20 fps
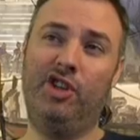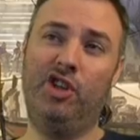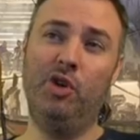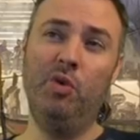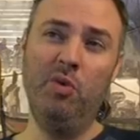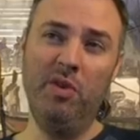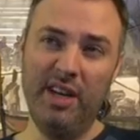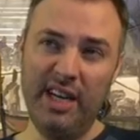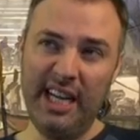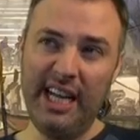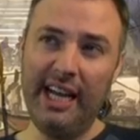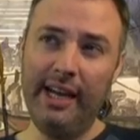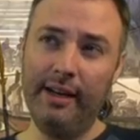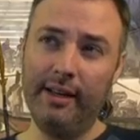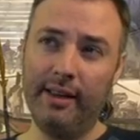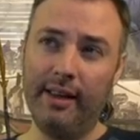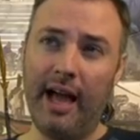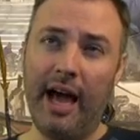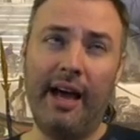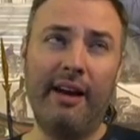you need
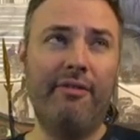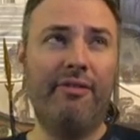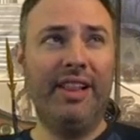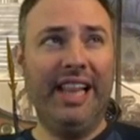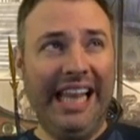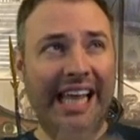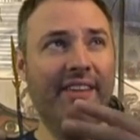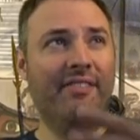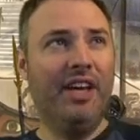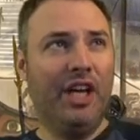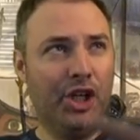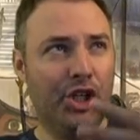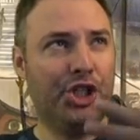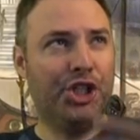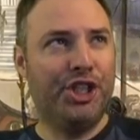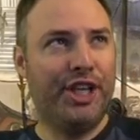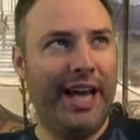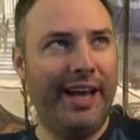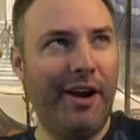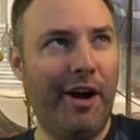a lot of living
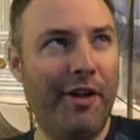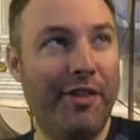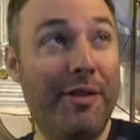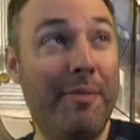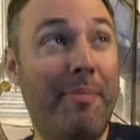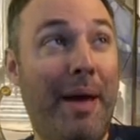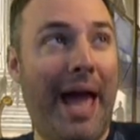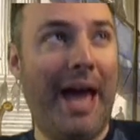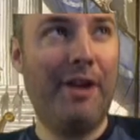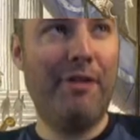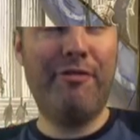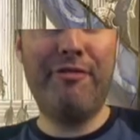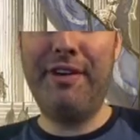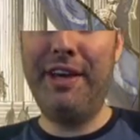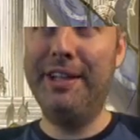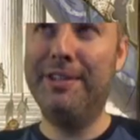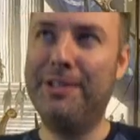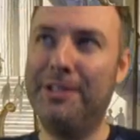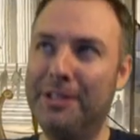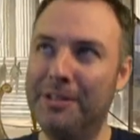shit on the
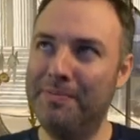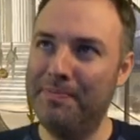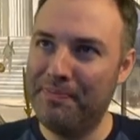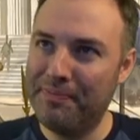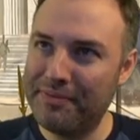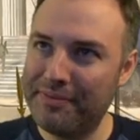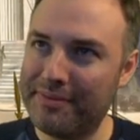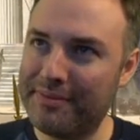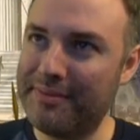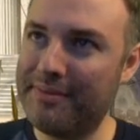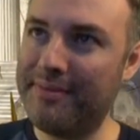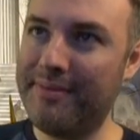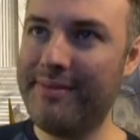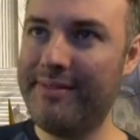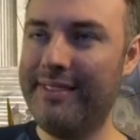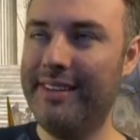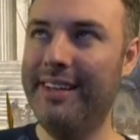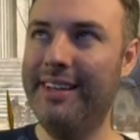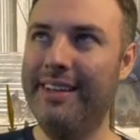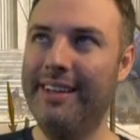battlefield
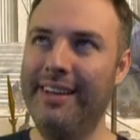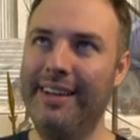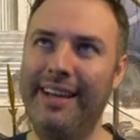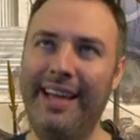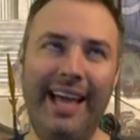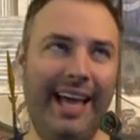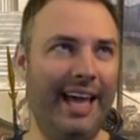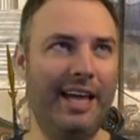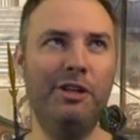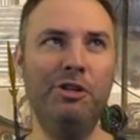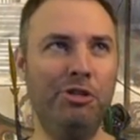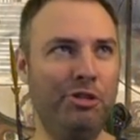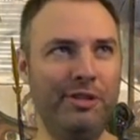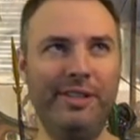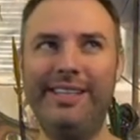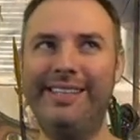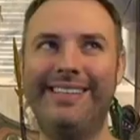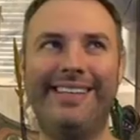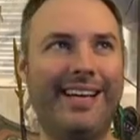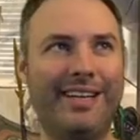and you
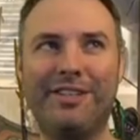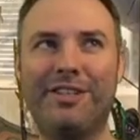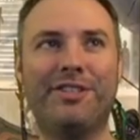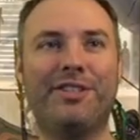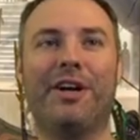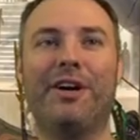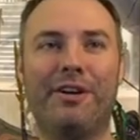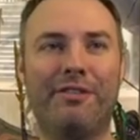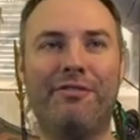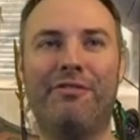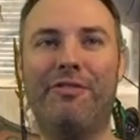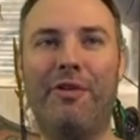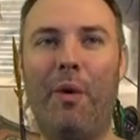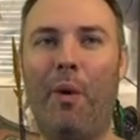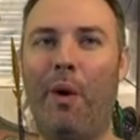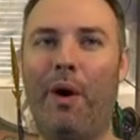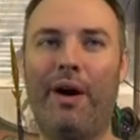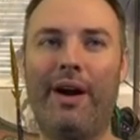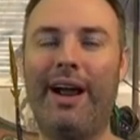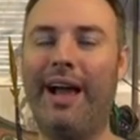need to get to turn
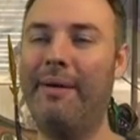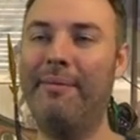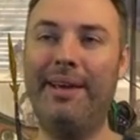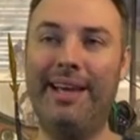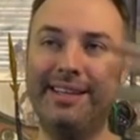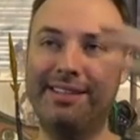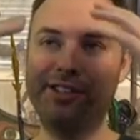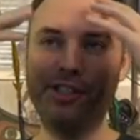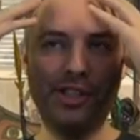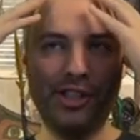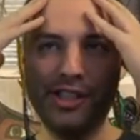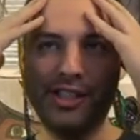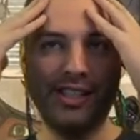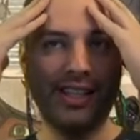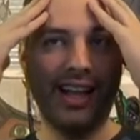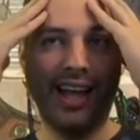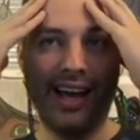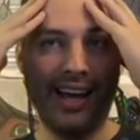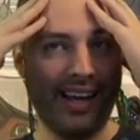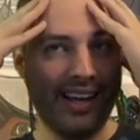four. I mean, it's
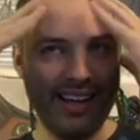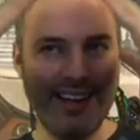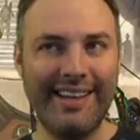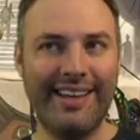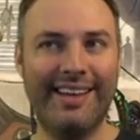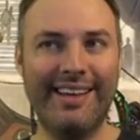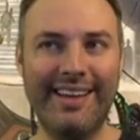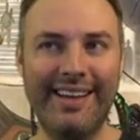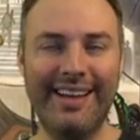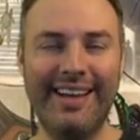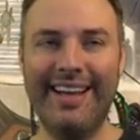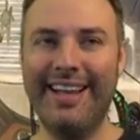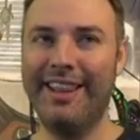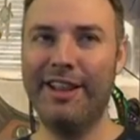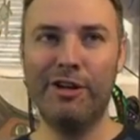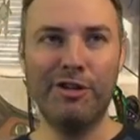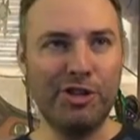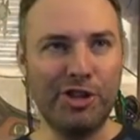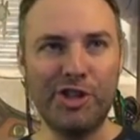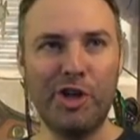just like
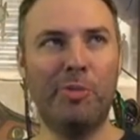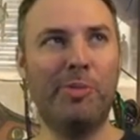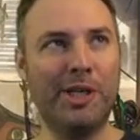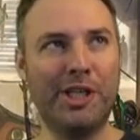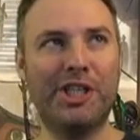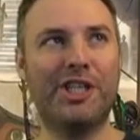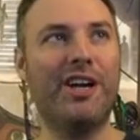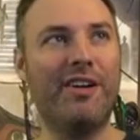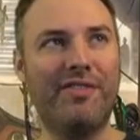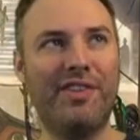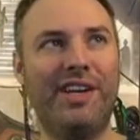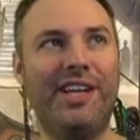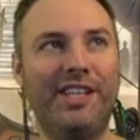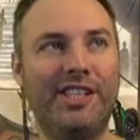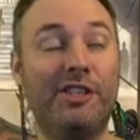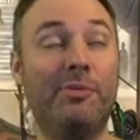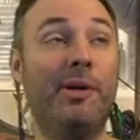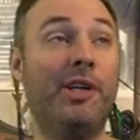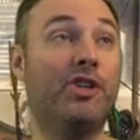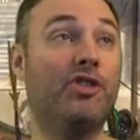there's so much stuff that
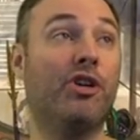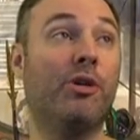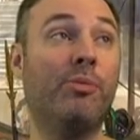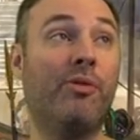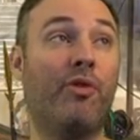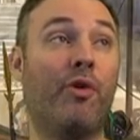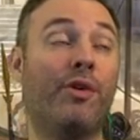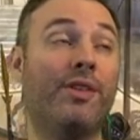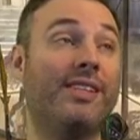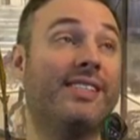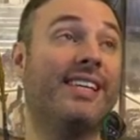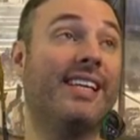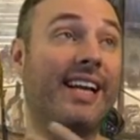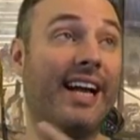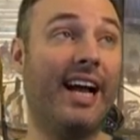needs to be true before this